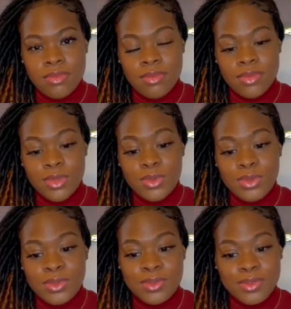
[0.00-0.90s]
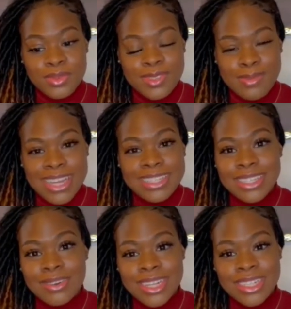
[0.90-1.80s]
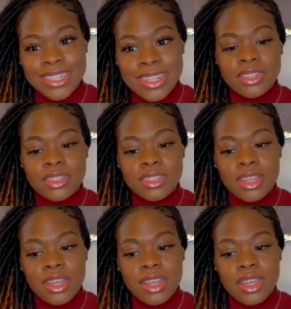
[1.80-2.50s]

Ooh, spicy questions.